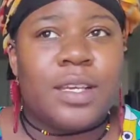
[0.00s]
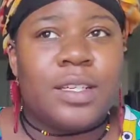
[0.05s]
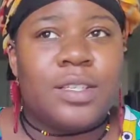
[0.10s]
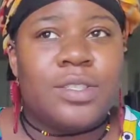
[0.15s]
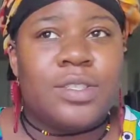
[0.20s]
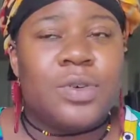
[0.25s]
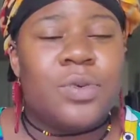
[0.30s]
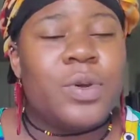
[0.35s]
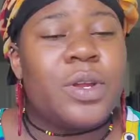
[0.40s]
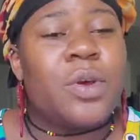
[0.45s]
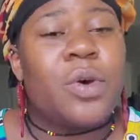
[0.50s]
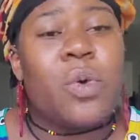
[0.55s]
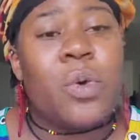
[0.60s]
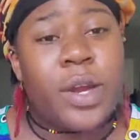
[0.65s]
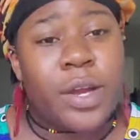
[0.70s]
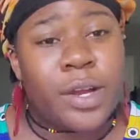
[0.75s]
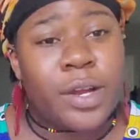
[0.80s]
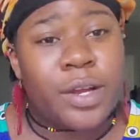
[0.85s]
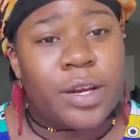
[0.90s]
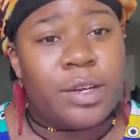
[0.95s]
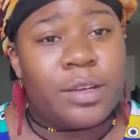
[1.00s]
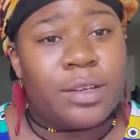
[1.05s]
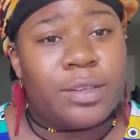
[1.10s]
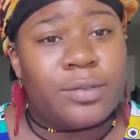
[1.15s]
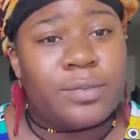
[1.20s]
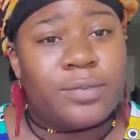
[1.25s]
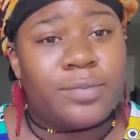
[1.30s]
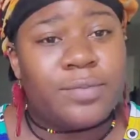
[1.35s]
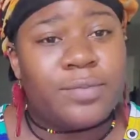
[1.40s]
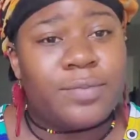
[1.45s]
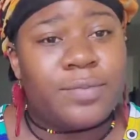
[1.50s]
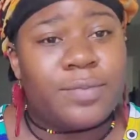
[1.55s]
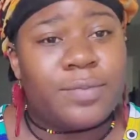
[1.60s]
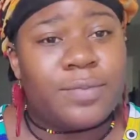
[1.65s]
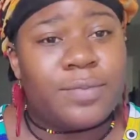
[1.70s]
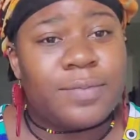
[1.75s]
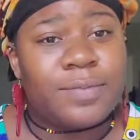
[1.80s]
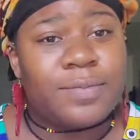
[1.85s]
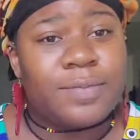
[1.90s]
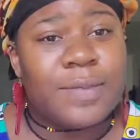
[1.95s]
do it quicker,
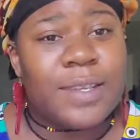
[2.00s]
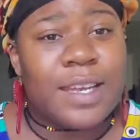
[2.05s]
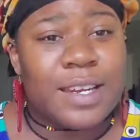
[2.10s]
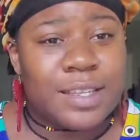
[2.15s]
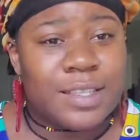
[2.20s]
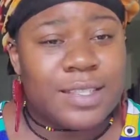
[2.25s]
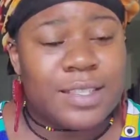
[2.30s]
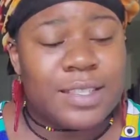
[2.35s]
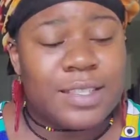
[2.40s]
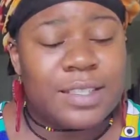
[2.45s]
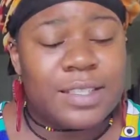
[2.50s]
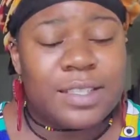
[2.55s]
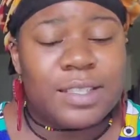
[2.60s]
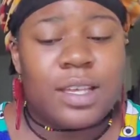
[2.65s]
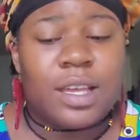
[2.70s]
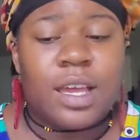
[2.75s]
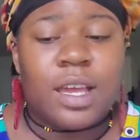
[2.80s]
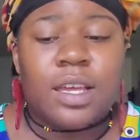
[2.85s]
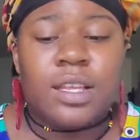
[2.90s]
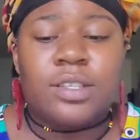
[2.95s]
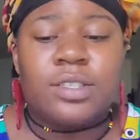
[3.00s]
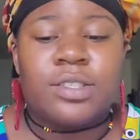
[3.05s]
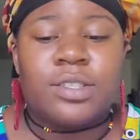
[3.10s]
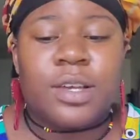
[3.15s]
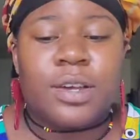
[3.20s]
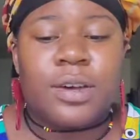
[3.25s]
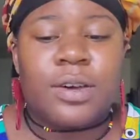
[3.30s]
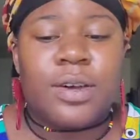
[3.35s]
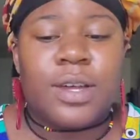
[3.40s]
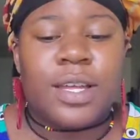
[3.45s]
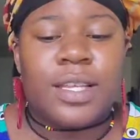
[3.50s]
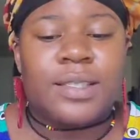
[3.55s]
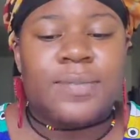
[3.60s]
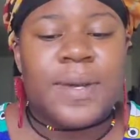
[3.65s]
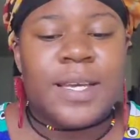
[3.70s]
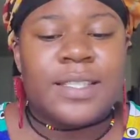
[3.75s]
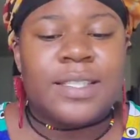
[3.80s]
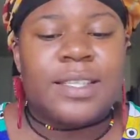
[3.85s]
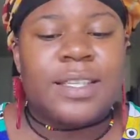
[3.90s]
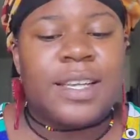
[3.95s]
in a sense. So it's
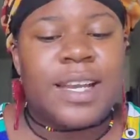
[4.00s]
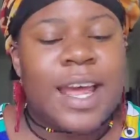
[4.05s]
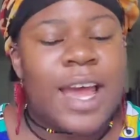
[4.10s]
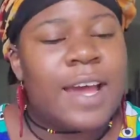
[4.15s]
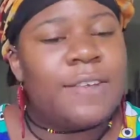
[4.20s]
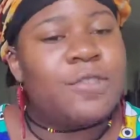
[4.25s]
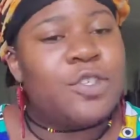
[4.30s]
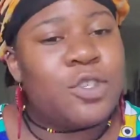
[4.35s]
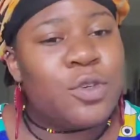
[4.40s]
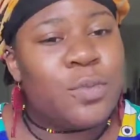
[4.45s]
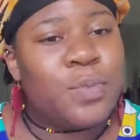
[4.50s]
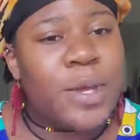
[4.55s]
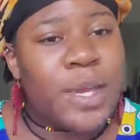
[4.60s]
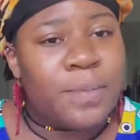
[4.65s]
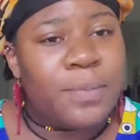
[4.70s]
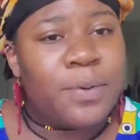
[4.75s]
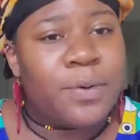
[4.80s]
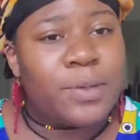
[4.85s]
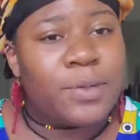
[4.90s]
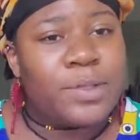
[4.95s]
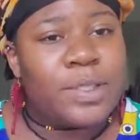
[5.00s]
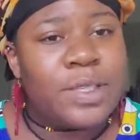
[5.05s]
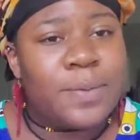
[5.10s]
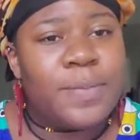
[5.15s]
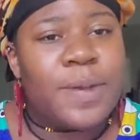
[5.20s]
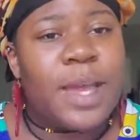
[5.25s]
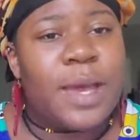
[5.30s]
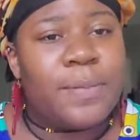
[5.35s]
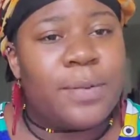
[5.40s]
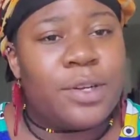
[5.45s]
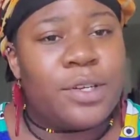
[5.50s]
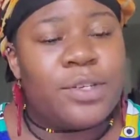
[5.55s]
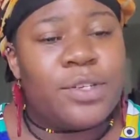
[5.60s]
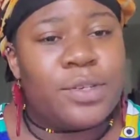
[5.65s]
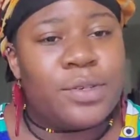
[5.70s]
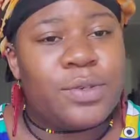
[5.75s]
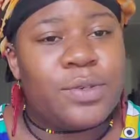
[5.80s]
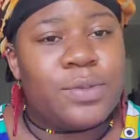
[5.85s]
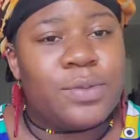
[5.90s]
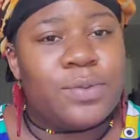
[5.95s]
basically to have two people to be able to
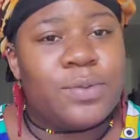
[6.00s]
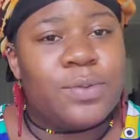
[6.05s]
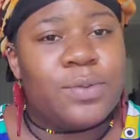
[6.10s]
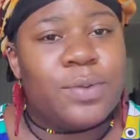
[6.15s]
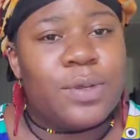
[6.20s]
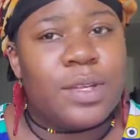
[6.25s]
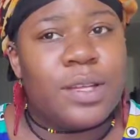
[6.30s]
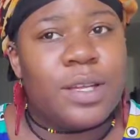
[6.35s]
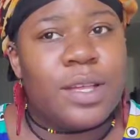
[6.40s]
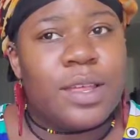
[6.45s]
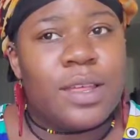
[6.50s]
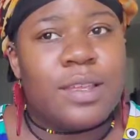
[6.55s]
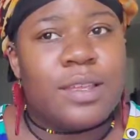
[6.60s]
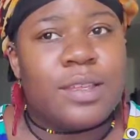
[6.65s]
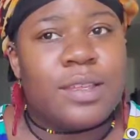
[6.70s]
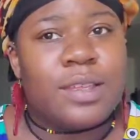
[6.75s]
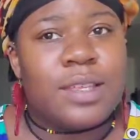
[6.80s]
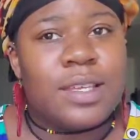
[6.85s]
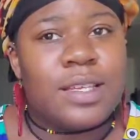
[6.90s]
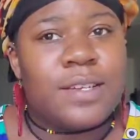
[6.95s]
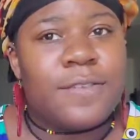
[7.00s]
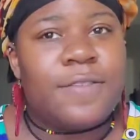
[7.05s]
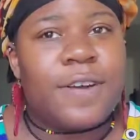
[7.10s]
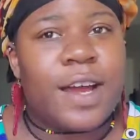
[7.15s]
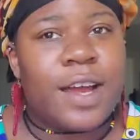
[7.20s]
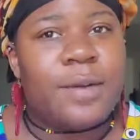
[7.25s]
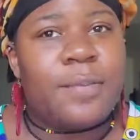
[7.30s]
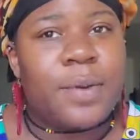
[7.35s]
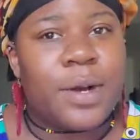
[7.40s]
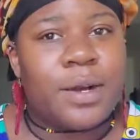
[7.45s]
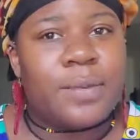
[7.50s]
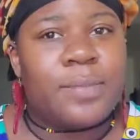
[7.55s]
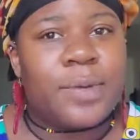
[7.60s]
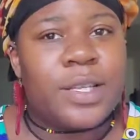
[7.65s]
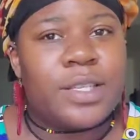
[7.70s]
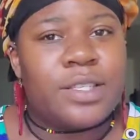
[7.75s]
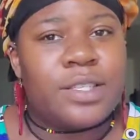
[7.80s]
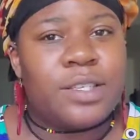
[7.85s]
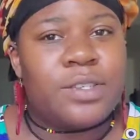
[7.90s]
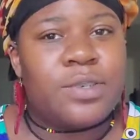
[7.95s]
do the divine
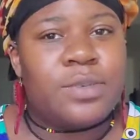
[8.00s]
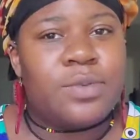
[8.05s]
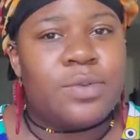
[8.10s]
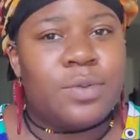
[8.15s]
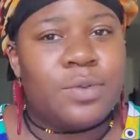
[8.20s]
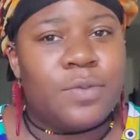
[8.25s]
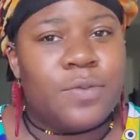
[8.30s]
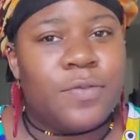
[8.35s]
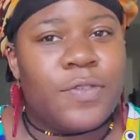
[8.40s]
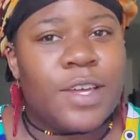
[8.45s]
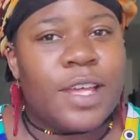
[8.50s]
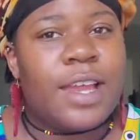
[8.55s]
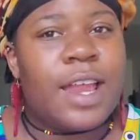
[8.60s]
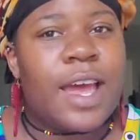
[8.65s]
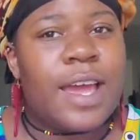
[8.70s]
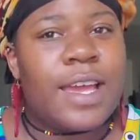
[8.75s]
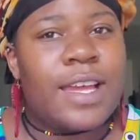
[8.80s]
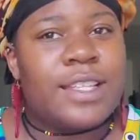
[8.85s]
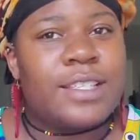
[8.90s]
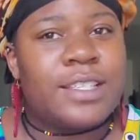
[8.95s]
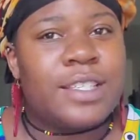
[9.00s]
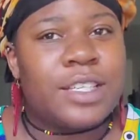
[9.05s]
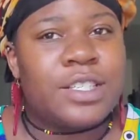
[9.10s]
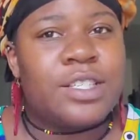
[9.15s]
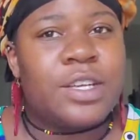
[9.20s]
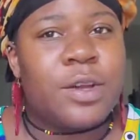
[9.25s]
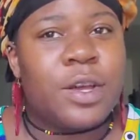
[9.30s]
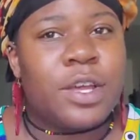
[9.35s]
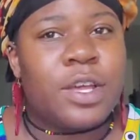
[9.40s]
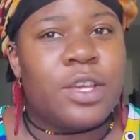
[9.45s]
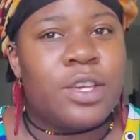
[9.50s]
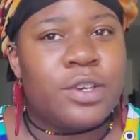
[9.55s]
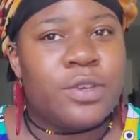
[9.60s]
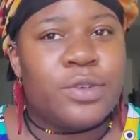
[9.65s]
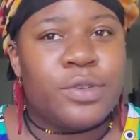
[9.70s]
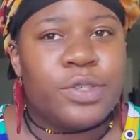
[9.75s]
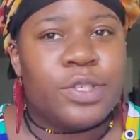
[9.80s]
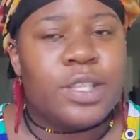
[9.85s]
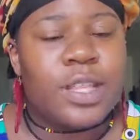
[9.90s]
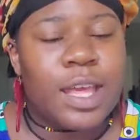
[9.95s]
purpose. You feel like it's such a
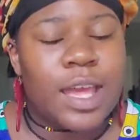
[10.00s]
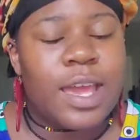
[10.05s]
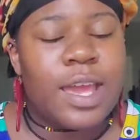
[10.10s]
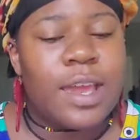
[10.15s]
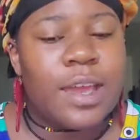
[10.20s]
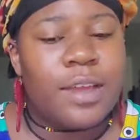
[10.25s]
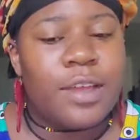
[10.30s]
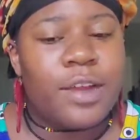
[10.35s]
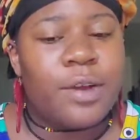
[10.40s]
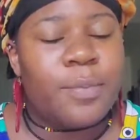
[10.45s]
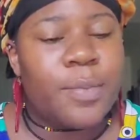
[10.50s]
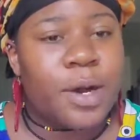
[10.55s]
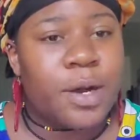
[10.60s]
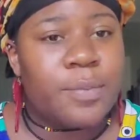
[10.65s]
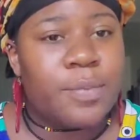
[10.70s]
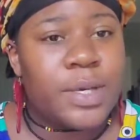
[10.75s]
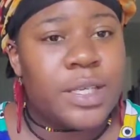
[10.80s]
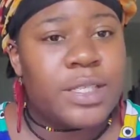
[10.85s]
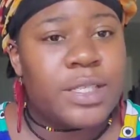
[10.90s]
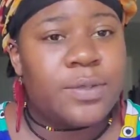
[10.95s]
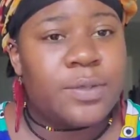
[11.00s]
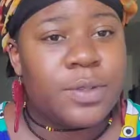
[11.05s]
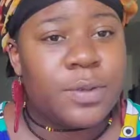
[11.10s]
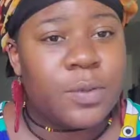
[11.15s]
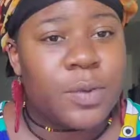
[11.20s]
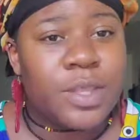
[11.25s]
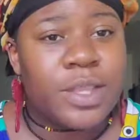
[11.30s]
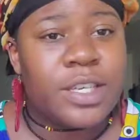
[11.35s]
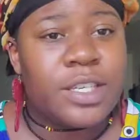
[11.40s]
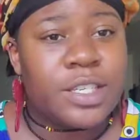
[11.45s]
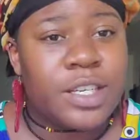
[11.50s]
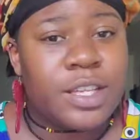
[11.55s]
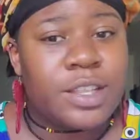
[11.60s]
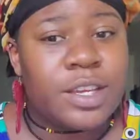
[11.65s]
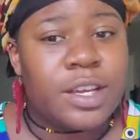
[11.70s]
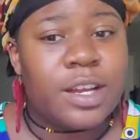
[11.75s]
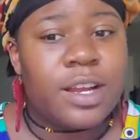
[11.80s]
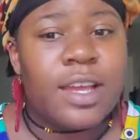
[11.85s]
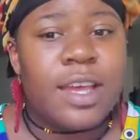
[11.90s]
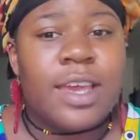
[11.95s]
huge thing, your purpose with each
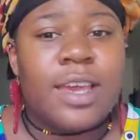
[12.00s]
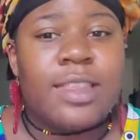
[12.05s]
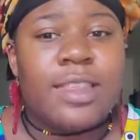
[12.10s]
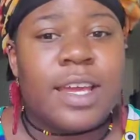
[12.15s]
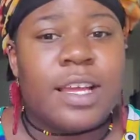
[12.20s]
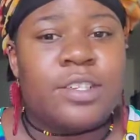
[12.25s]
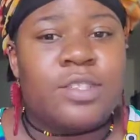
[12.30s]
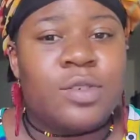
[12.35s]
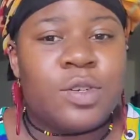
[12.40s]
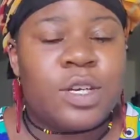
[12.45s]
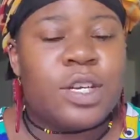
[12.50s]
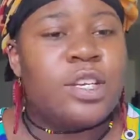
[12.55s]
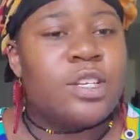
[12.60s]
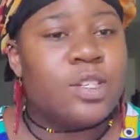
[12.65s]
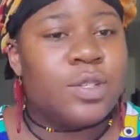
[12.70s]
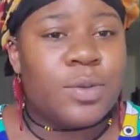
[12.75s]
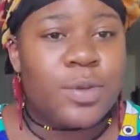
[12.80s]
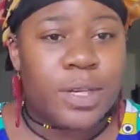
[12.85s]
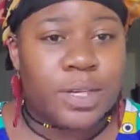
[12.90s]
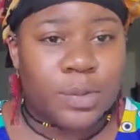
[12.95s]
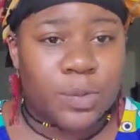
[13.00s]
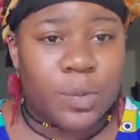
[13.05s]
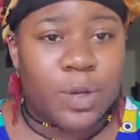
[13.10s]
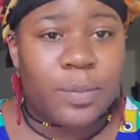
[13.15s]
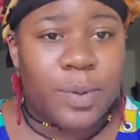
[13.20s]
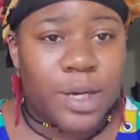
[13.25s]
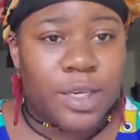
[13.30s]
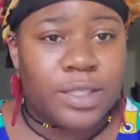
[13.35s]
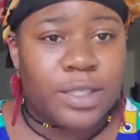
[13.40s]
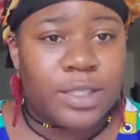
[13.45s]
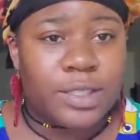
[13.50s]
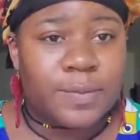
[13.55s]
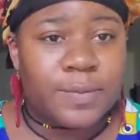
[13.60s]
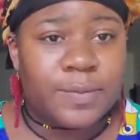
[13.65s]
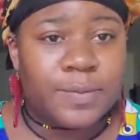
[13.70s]
other, that you couldn't do it as one person.